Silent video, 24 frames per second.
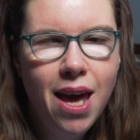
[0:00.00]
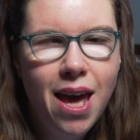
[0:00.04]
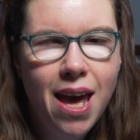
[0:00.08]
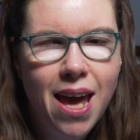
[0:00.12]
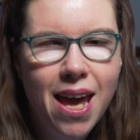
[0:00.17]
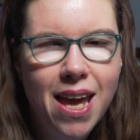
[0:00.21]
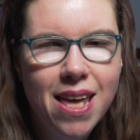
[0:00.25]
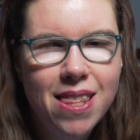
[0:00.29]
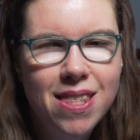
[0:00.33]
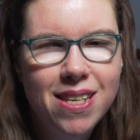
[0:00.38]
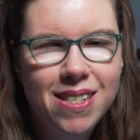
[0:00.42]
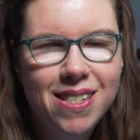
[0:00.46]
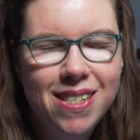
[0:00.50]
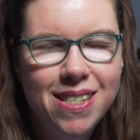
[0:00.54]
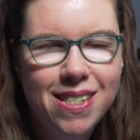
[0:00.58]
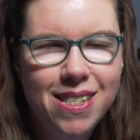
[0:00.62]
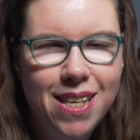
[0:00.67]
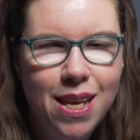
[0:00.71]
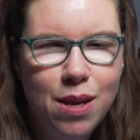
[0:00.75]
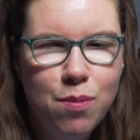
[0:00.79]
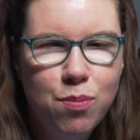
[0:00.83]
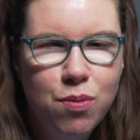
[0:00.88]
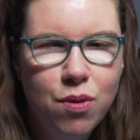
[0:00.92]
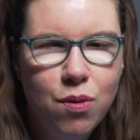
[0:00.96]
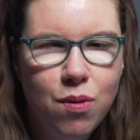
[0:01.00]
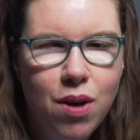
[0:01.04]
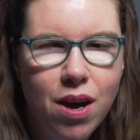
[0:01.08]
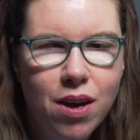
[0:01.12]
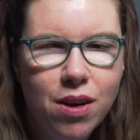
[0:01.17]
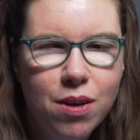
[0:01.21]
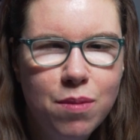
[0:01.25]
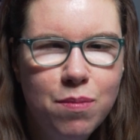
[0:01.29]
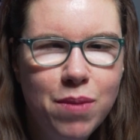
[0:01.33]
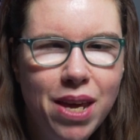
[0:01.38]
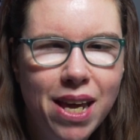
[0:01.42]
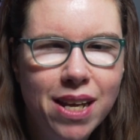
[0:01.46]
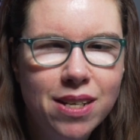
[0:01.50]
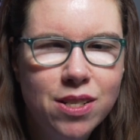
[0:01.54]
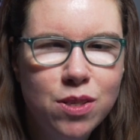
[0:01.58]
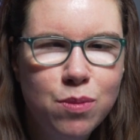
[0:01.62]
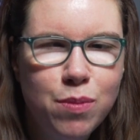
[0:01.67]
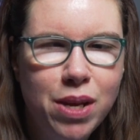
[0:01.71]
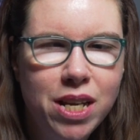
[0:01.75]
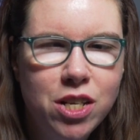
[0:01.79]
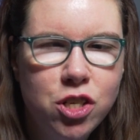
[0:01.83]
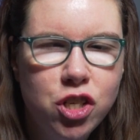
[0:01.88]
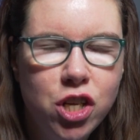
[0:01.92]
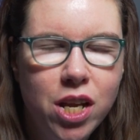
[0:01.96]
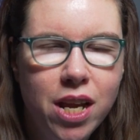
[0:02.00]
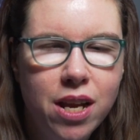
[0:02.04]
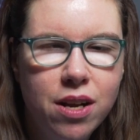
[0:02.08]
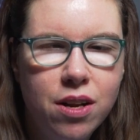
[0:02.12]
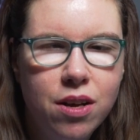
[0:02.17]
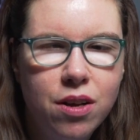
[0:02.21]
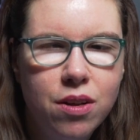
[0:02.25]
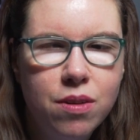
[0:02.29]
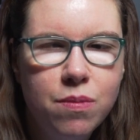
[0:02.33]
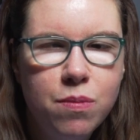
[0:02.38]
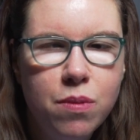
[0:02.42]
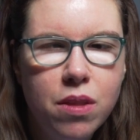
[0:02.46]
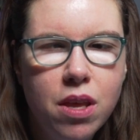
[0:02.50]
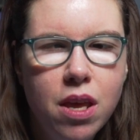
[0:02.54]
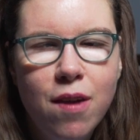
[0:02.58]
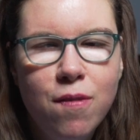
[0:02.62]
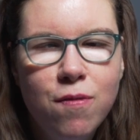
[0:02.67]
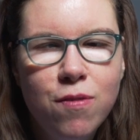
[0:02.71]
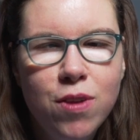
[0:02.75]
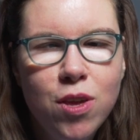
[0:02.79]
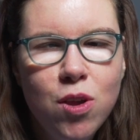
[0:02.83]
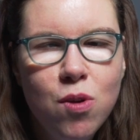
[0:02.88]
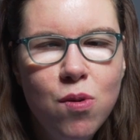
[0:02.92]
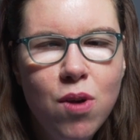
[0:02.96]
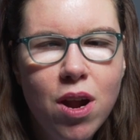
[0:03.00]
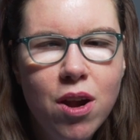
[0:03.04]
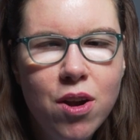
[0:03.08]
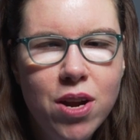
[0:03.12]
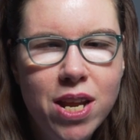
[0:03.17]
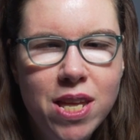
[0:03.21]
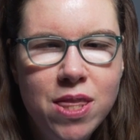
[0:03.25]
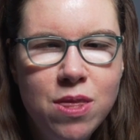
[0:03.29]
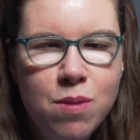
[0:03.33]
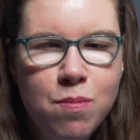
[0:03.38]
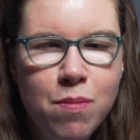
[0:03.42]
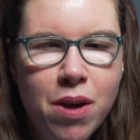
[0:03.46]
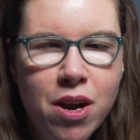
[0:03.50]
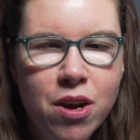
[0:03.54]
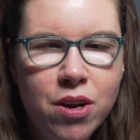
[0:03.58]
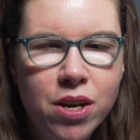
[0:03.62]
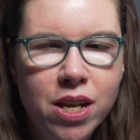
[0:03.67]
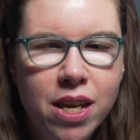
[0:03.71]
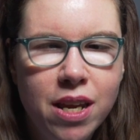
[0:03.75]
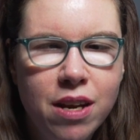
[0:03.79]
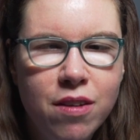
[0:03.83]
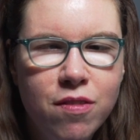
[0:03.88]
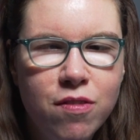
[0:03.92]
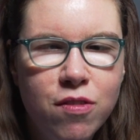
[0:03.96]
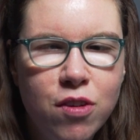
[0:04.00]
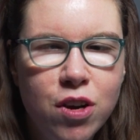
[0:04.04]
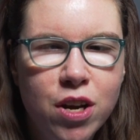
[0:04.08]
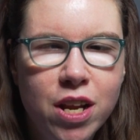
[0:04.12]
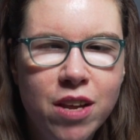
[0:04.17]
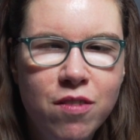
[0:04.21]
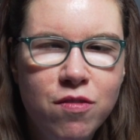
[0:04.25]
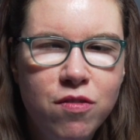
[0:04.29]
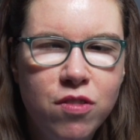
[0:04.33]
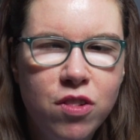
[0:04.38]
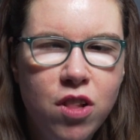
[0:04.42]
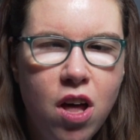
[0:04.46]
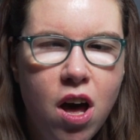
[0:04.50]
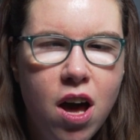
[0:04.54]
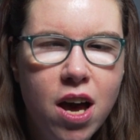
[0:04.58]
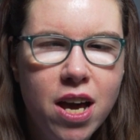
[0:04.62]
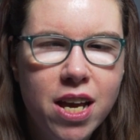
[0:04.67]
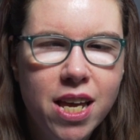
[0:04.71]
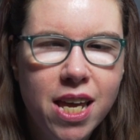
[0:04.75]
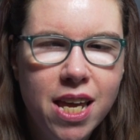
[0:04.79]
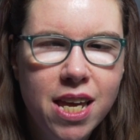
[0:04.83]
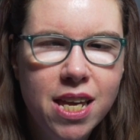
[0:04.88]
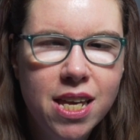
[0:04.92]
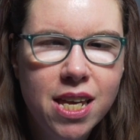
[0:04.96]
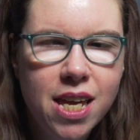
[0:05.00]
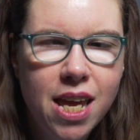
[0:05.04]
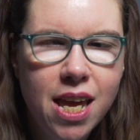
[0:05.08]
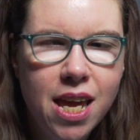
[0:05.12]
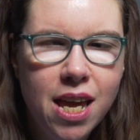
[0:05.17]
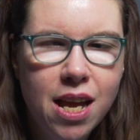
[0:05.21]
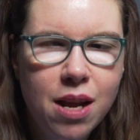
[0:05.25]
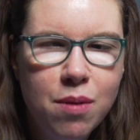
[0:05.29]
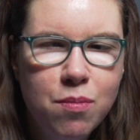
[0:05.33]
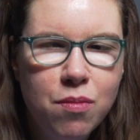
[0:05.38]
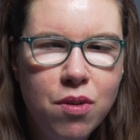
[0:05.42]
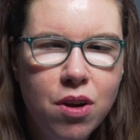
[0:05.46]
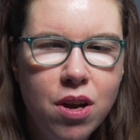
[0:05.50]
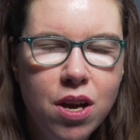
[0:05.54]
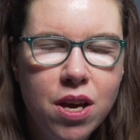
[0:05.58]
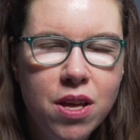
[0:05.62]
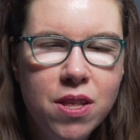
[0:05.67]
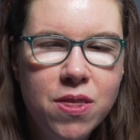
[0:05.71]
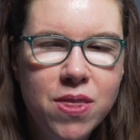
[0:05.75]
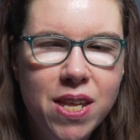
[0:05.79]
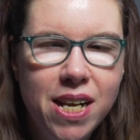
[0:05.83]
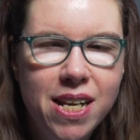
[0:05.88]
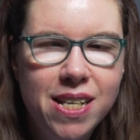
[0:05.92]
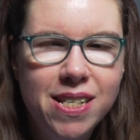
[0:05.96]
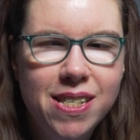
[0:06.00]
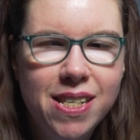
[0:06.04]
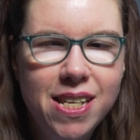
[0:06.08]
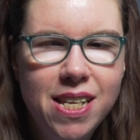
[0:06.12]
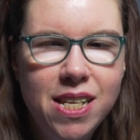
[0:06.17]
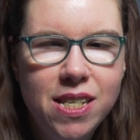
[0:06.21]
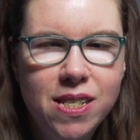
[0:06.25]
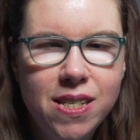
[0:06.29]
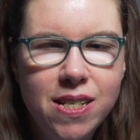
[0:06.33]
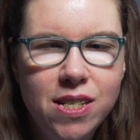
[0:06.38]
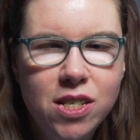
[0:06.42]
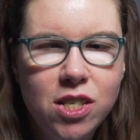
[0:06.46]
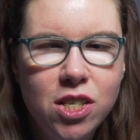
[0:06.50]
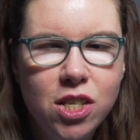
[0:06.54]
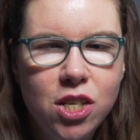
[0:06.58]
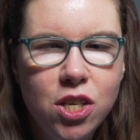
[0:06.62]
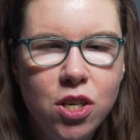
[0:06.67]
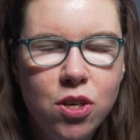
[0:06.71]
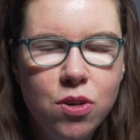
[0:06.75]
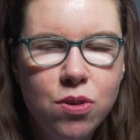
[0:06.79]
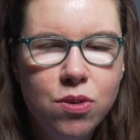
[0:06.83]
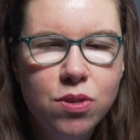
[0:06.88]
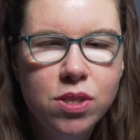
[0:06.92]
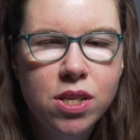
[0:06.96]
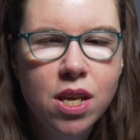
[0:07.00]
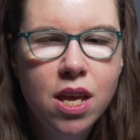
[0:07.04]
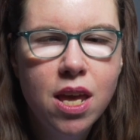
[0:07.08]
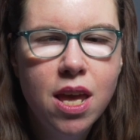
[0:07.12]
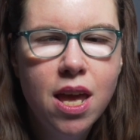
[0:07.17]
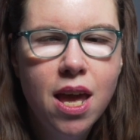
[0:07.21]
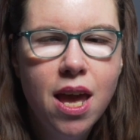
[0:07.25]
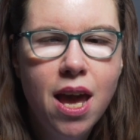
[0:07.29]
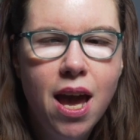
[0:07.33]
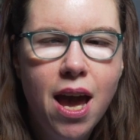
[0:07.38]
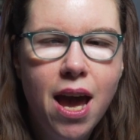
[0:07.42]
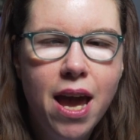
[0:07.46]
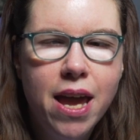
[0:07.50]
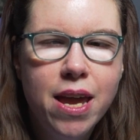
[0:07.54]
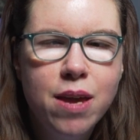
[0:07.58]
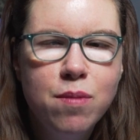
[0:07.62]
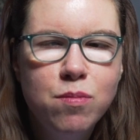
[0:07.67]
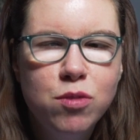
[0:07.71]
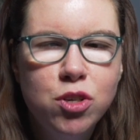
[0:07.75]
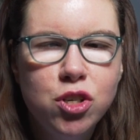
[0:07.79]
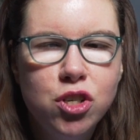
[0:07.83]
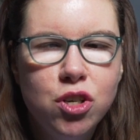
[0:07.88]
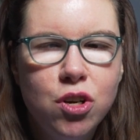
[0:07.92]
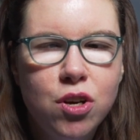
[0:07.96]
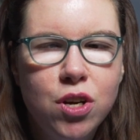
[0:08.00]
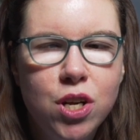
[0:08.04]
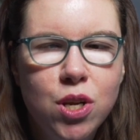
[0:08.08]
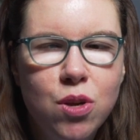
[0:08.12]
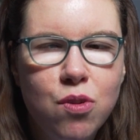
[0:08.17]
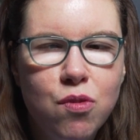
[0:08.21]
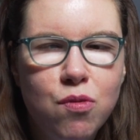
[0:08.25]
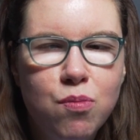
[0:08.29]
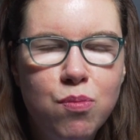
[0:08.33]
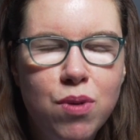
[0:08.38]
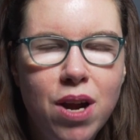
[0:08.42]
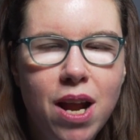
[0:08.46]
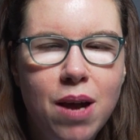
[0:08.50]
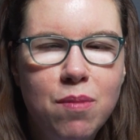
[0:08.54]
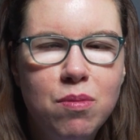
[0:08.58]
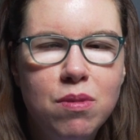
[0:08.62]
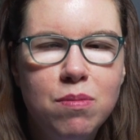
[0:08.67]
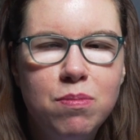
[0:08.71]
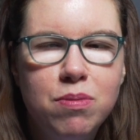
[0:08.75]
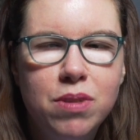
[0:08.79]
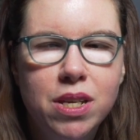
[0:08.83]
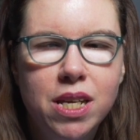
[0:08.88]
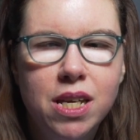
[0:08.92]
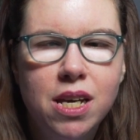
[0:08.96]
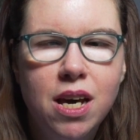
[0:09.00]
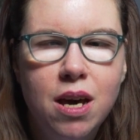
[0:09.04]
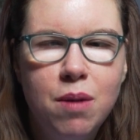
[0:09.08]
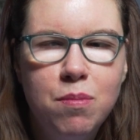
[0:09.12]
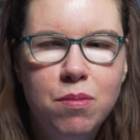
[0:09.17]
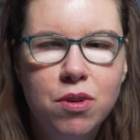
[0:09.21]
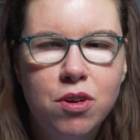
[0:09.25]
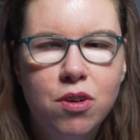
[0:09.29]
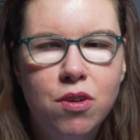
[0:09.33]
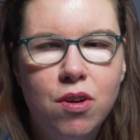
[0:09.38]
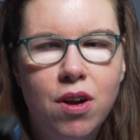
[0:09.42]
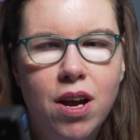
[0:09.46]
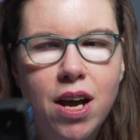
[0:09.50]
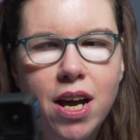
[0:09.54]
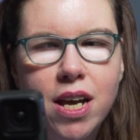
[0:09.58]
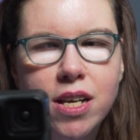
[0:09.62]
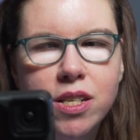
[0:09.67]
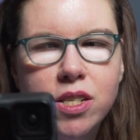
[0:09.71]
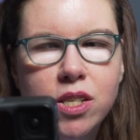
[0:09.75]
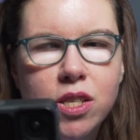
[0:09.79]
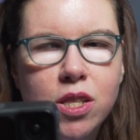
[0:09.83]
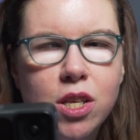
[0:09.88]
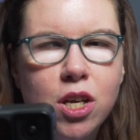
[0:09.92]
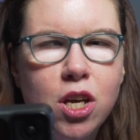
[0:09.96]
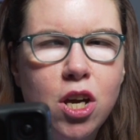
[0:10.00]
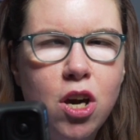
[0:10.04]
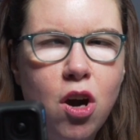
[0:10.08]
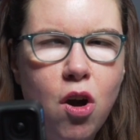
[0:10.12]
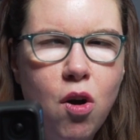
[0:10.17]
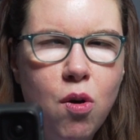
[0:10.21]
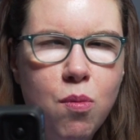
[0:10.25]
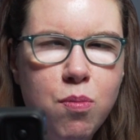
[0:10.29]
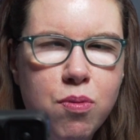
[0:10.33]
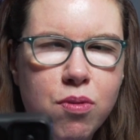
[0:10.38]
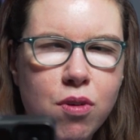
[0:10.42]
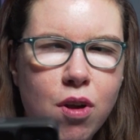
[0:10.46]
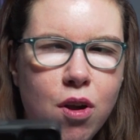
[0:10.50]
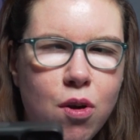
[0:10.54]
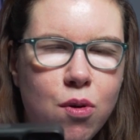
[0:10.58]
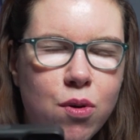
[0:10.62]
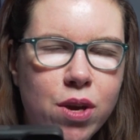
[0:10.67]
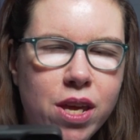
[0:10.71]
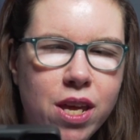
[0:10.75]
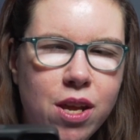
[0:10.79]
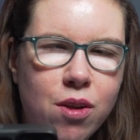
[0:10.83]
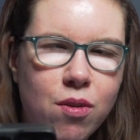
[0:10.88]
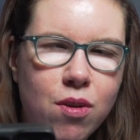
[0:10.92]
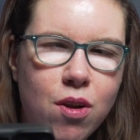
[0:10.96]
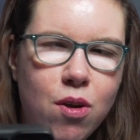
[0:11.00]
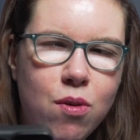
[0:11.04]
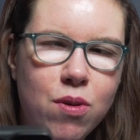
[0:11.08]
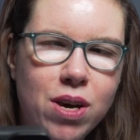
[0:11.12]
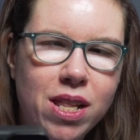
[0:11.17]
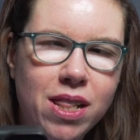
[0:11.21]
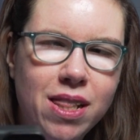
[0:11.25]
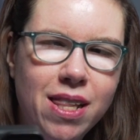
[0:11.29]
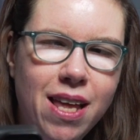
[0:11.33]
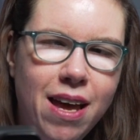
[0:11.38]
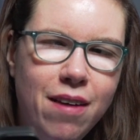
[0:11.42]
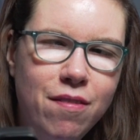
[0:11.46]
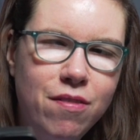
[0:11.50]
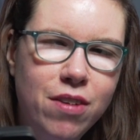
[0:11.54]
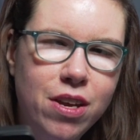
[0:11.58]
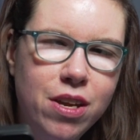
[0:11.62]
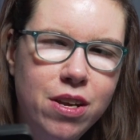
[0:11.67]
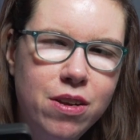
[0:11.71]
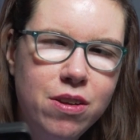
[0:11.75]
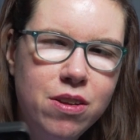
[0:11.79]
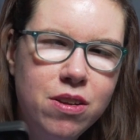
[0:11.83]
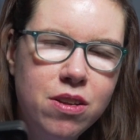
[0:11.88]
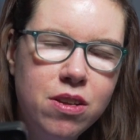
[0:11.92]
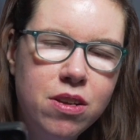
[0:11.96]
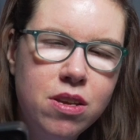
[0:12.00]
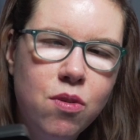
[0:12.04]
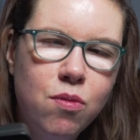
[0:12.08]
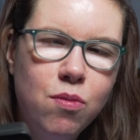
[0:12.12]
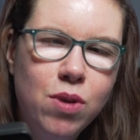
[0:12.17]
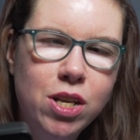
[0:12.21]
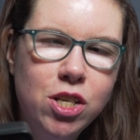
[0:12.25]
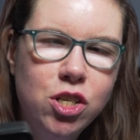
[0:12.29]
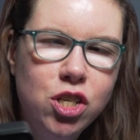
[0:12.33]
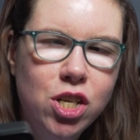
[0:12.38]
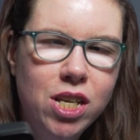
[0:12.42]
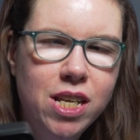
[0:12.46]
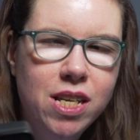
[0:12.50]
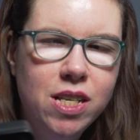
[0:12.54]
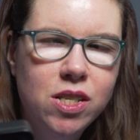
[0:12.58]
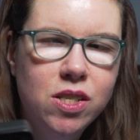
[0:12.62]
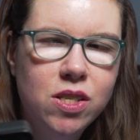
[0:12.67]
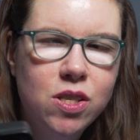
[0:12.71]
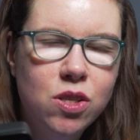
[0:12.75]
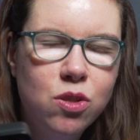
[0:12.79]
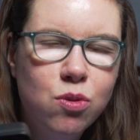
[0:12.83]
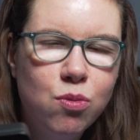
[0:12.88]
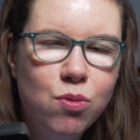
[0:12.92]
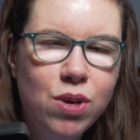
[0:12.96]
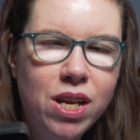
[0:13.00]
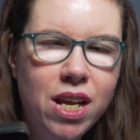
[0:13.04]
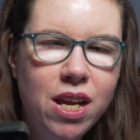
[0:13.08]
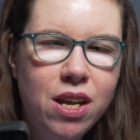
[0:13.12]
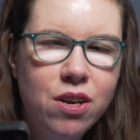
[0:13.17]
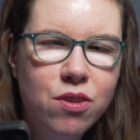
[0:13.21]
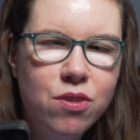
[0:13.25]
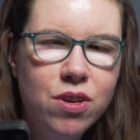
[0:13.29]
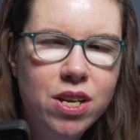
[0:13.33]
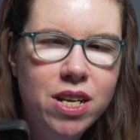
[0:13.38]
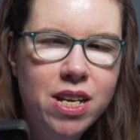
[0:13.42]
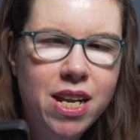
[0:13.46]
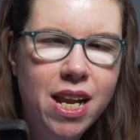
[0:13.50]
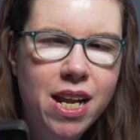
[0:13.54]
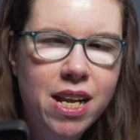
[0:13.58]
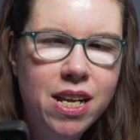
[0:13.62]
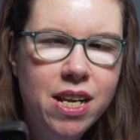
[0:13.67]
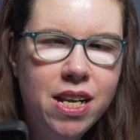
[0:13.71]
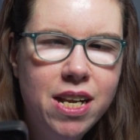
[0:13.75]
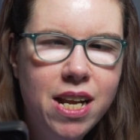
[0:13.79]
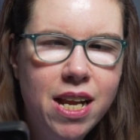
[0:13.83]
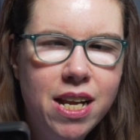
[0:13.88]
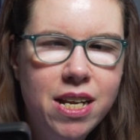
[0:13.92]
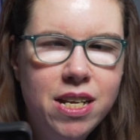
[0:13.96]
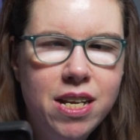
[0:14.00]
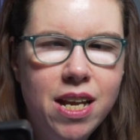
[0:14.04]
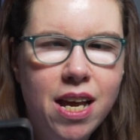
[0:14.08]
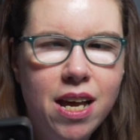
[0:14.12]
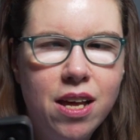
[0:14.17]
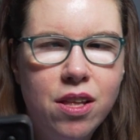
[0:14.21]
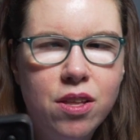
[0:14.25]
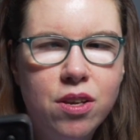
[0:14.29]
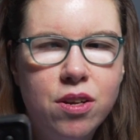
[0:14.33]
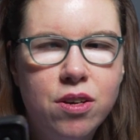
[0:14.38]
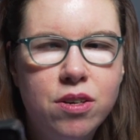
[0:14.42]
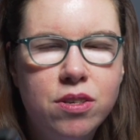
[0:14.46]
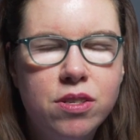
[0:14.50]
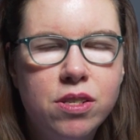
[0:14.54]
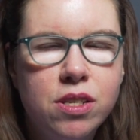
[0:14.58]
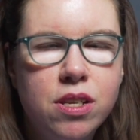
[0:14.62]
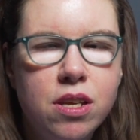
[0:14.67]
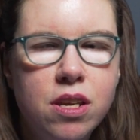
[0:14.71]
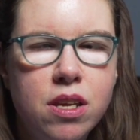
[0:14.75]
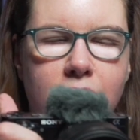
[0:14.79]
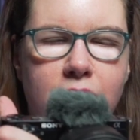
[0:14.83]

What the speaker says: Hi, this is April. Welcome back to my channel. If you are in the market for a vlogging camera that is easy to use, I am sure you have probably come across the GoPro Hero 11, which is $399.